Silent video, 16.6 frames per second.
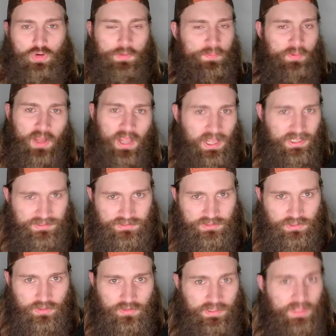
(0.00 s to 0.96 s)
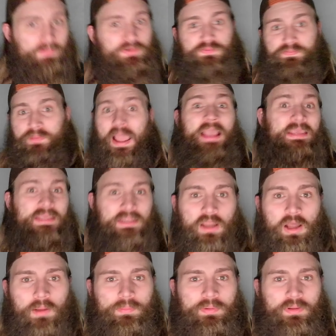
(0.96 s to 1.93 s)
Prochazka that was backing
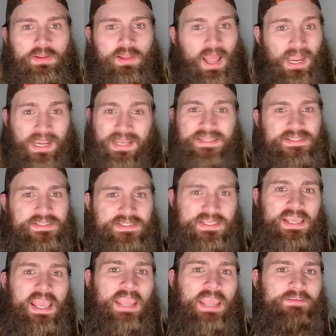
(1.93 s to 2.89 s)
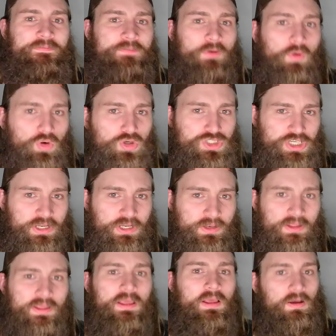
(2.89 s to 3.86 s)
up. I didn't see a
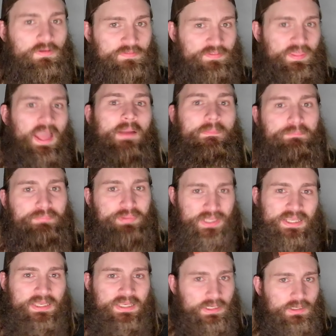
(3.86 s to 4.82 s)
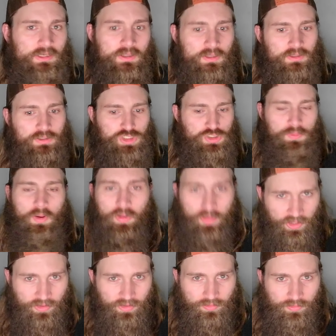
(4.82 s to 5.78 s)
version of that beating Jamal
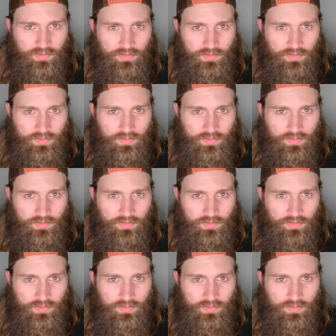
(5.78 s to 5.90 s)
Hill.